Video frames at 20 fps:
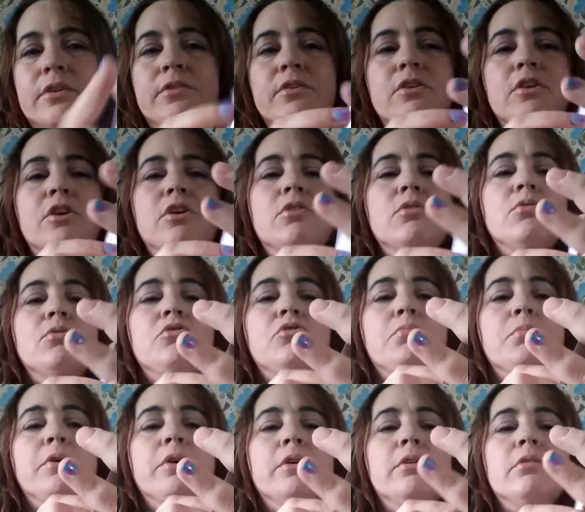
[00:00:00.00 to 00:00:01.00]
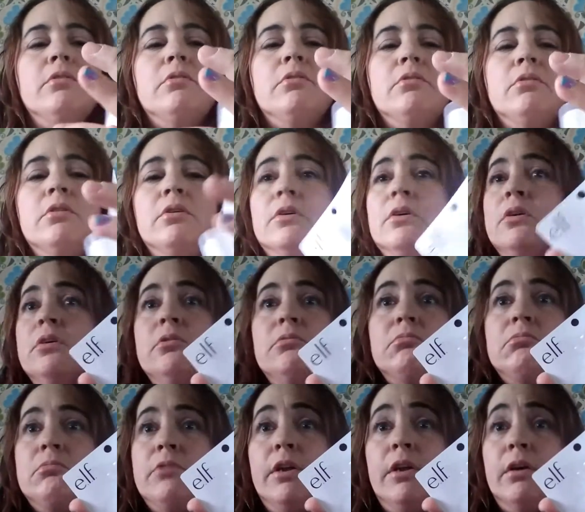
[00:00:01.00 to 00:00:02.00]
nothing huge, but
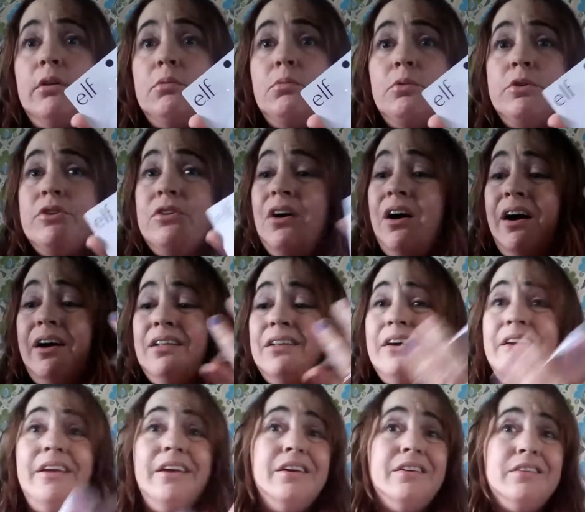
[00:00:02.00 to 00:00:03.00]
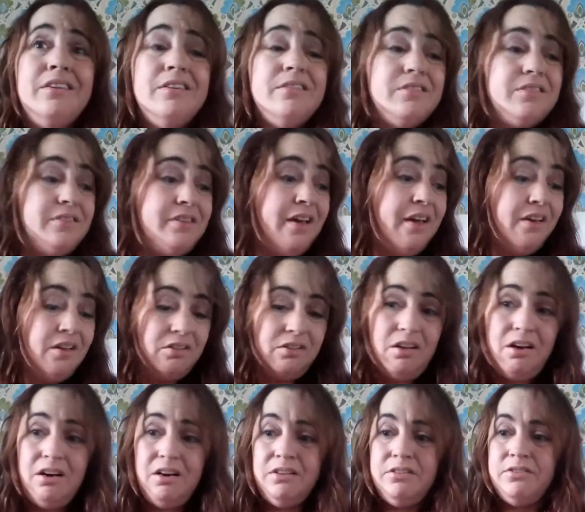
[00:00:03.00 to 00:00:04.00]
you know, when you're highlighting, it doesn't take a
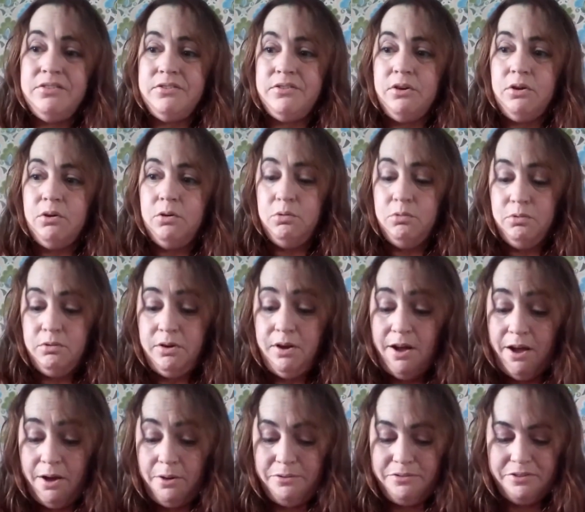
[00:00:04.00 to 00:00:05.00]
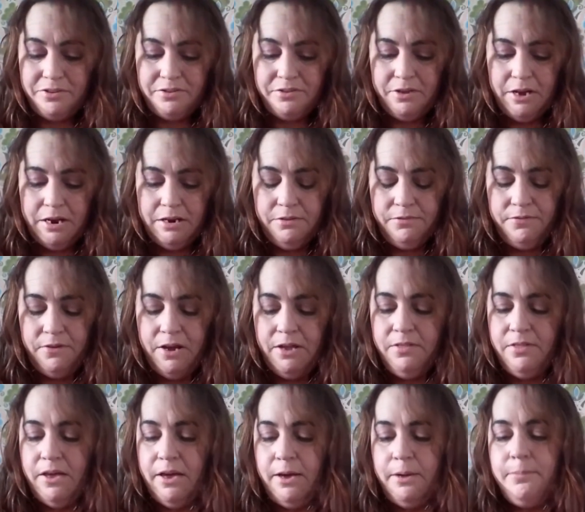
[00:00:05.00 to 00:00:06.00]
lot. So I was excited to
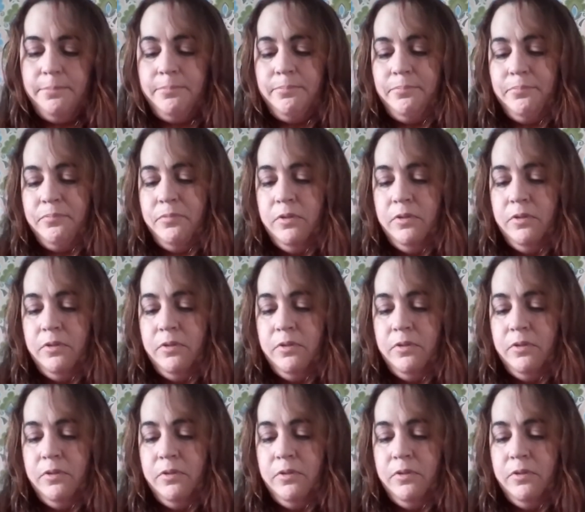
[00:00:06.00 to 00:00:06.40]
find that.